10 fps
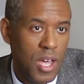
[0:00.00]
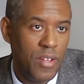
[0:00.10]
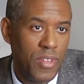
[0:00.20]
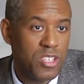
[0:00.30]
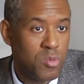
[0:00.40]

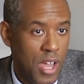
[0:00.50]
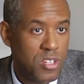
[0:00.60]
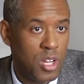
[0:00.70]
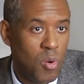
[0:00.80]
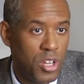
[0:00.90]
And that's
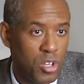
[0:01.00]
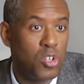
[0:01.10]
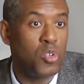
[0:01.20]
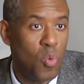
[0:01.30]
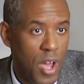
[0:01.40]
actually quite a
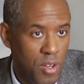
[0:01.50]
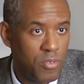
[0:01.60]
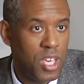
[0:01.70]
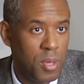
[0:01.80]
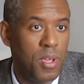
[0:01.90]
good way
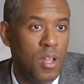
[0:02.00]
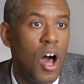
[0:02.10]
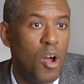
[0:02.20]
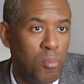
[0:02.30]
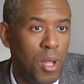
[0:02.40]
of keeping an
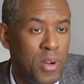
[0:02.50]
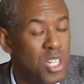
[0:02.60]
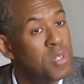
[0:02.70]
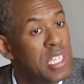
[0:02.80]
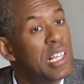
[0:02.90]
eye on blood
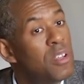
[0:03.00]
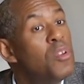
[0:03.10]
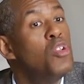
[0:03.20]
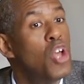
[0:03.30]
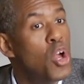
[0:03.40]
pressure, particularly if
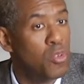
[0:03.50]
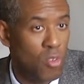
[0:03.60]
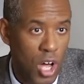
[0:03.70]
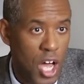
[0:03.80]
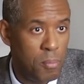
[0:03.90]
you know you've
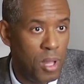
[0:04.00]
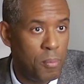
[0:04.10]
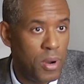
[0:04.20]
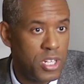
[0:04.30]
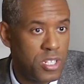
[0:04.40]
got high
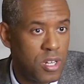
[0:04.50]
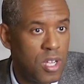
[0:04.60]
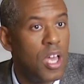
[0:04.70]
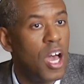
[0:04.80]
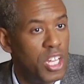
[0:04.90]
blood pressure
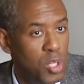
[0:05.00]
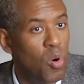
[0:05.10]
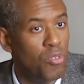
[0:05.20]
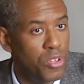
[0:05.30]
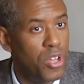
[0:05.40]
and you
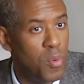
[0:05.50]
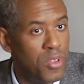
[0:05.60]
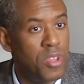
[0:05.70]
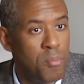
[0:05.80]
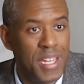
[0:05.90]
want to know
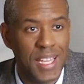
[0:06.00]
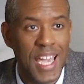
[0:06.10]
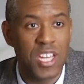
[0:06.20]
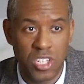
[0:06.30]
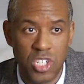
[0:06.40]
whether the
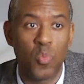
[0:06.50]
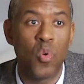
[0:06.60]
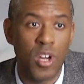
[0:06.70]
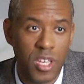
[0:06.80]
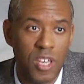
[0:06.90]
medication is
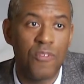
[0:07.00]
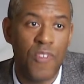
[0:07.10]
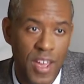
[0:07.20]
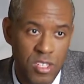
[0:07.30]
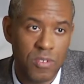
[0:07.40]
working
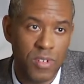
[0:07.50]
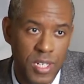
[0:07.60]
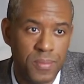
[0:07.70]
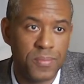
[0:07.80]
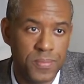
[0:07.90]
effectively.